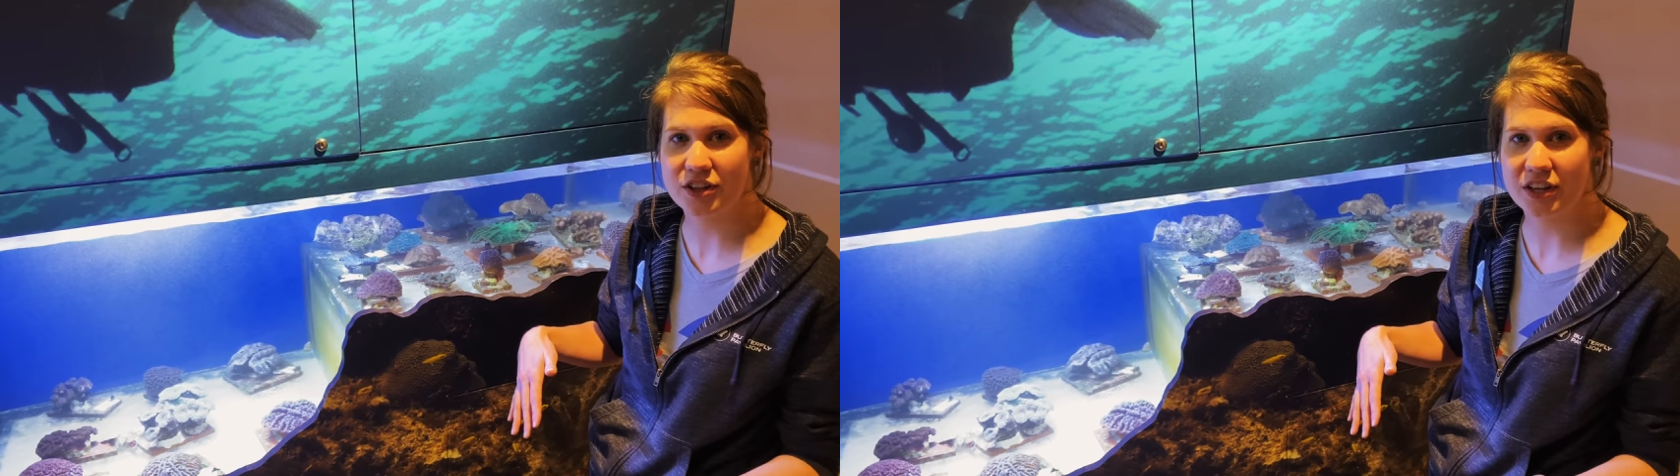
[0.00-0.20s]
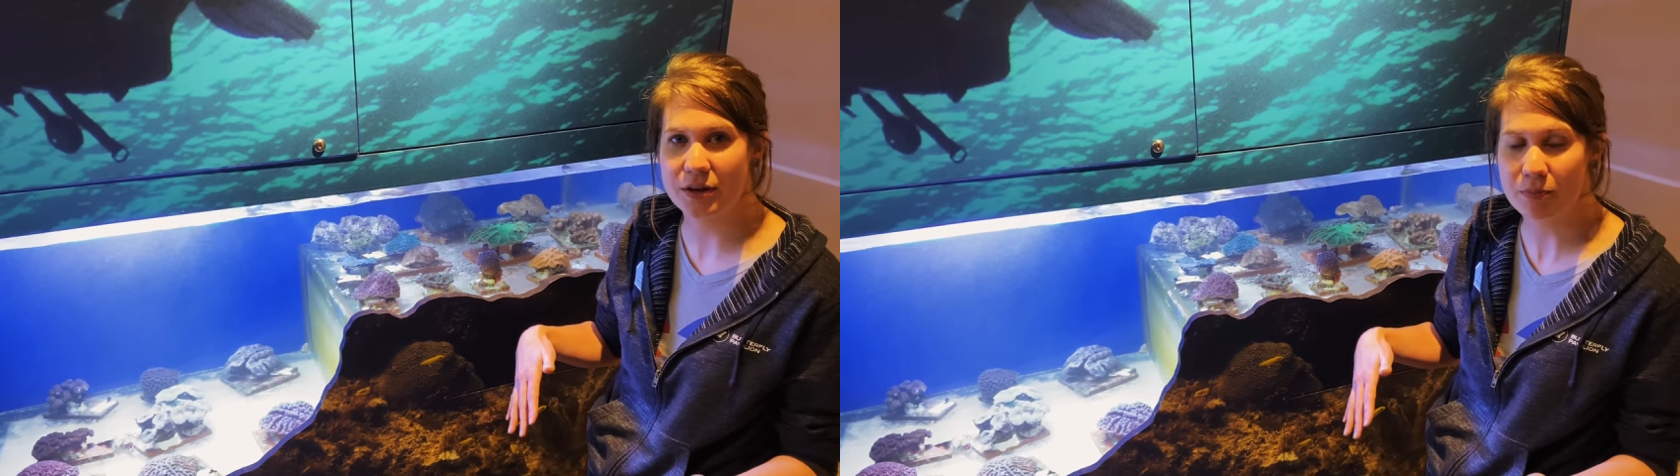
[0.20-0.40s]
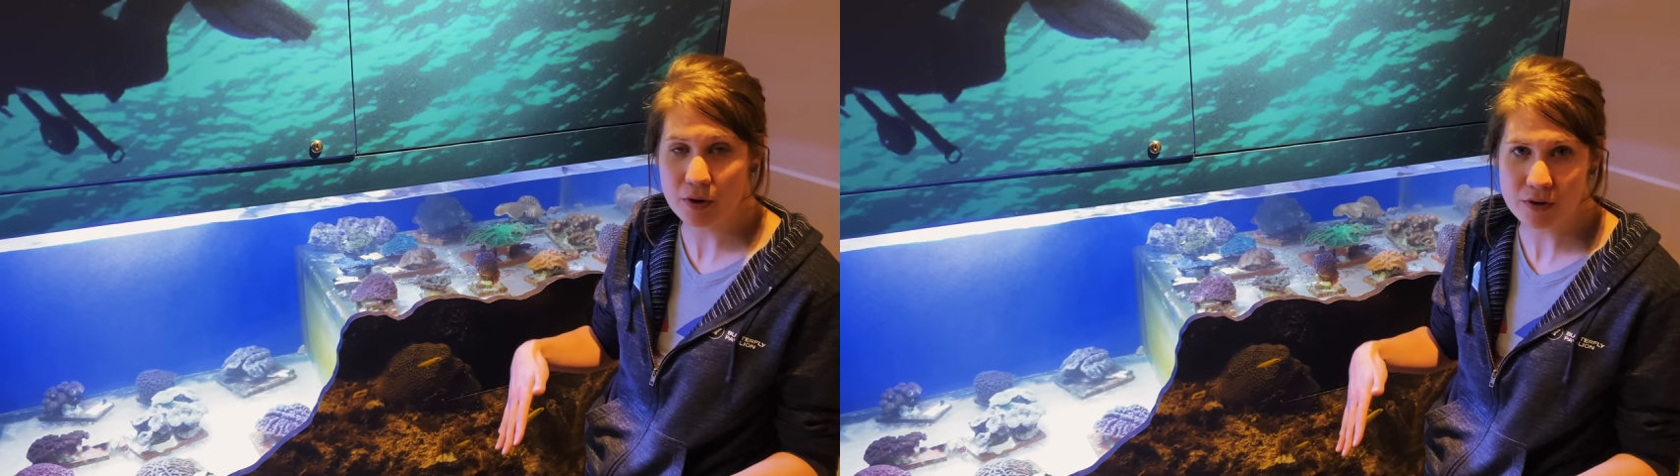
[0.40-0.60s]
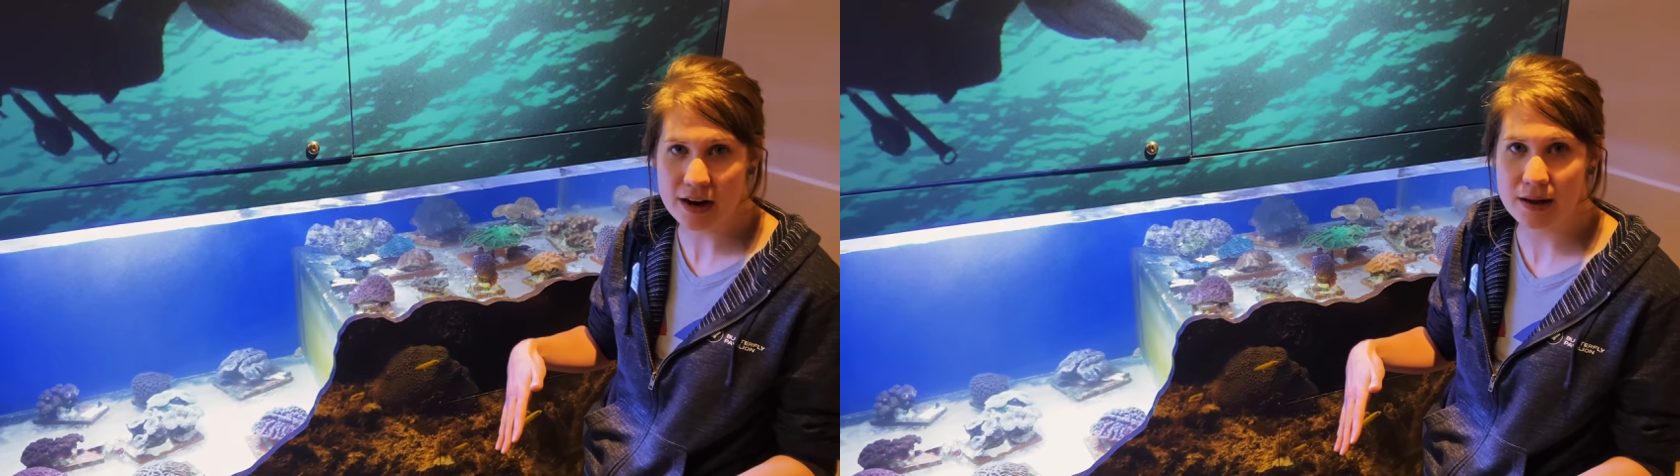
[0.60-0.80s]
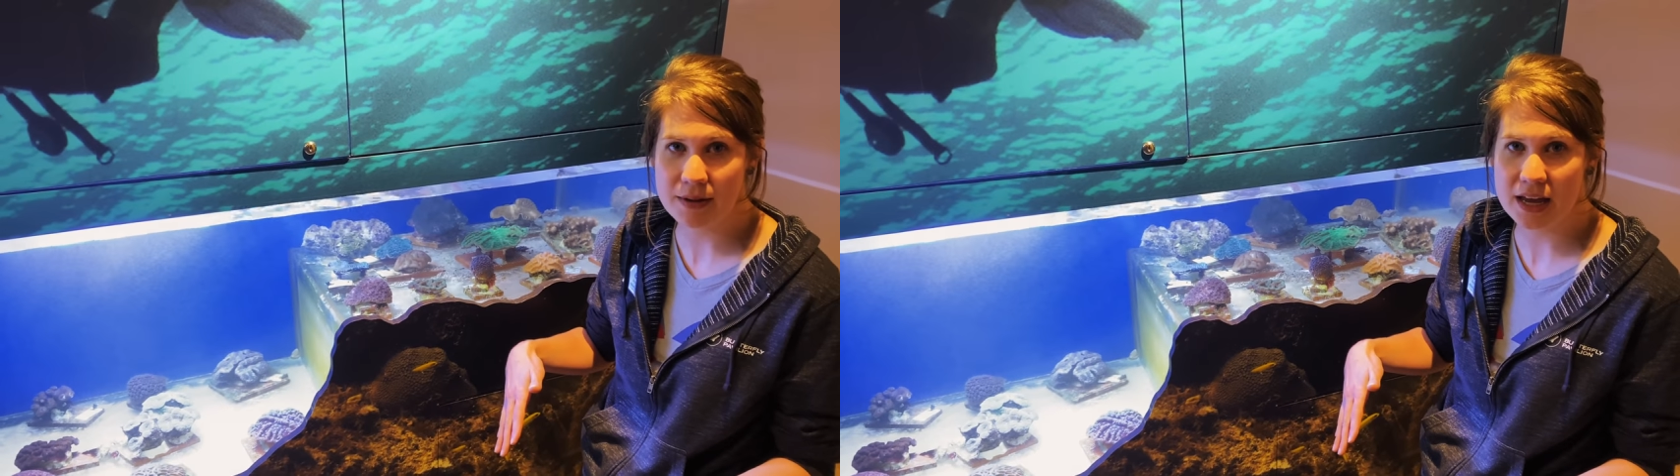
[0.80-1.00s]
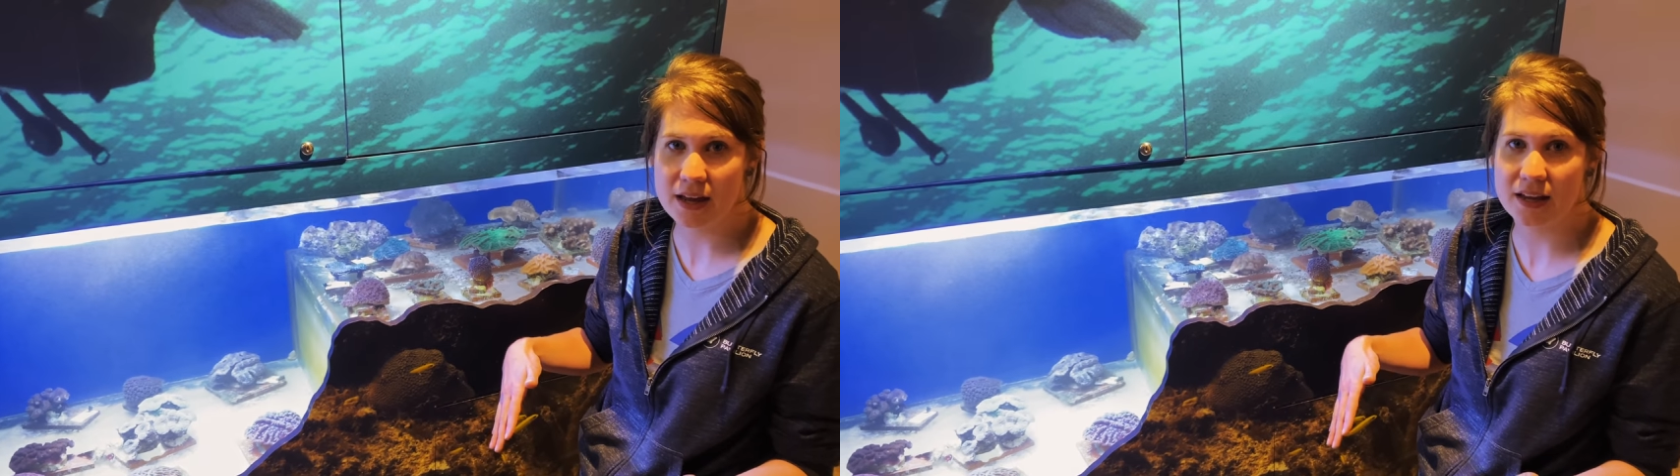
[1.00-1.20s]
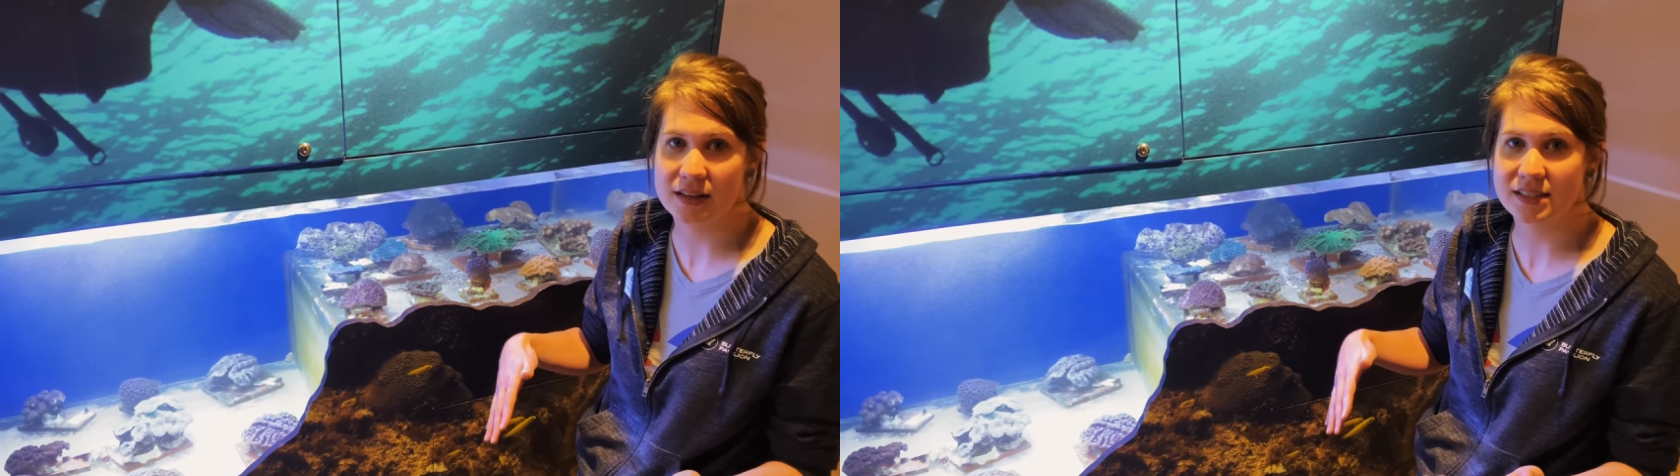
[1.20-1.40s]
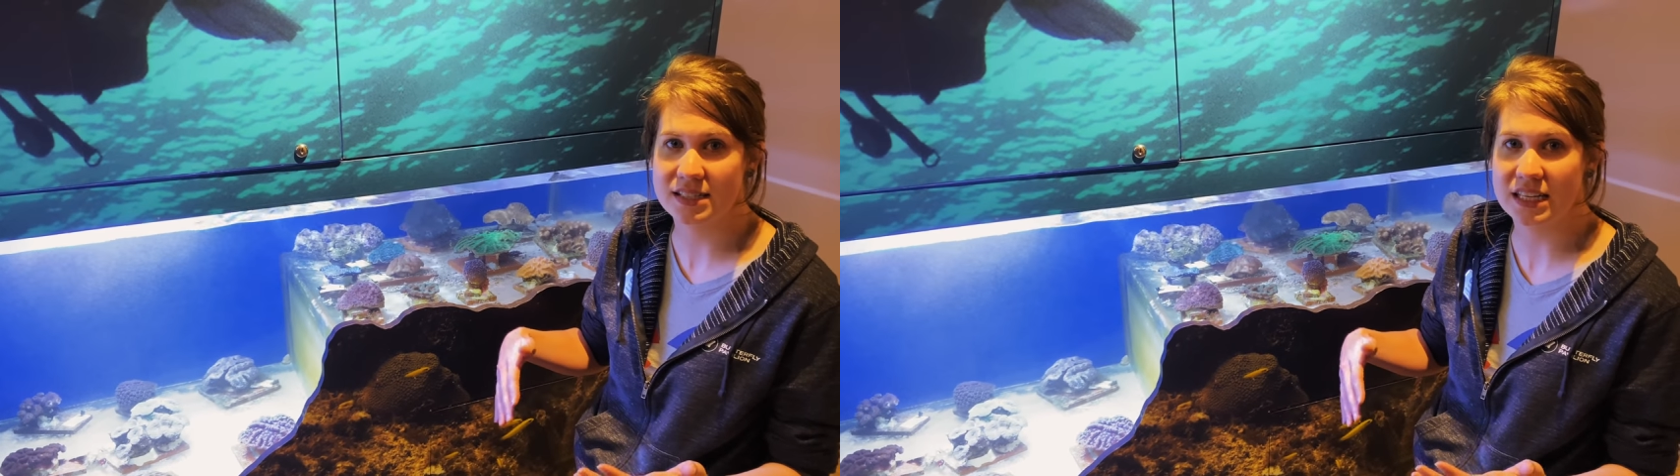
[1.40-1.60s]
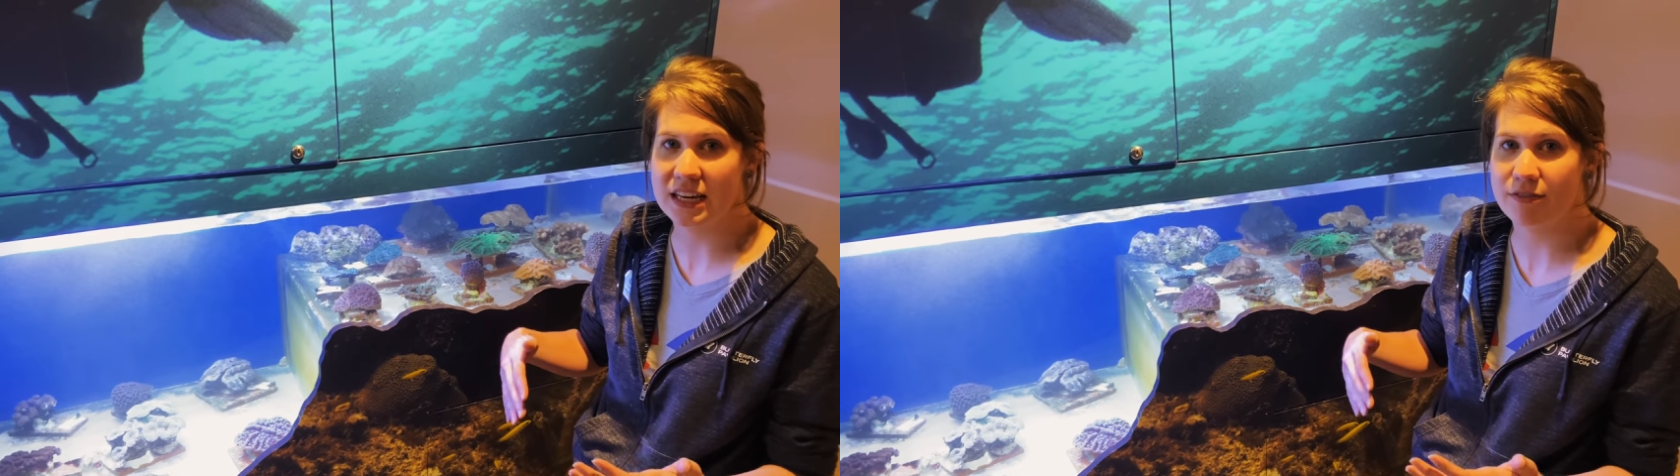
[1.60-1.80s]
the program and see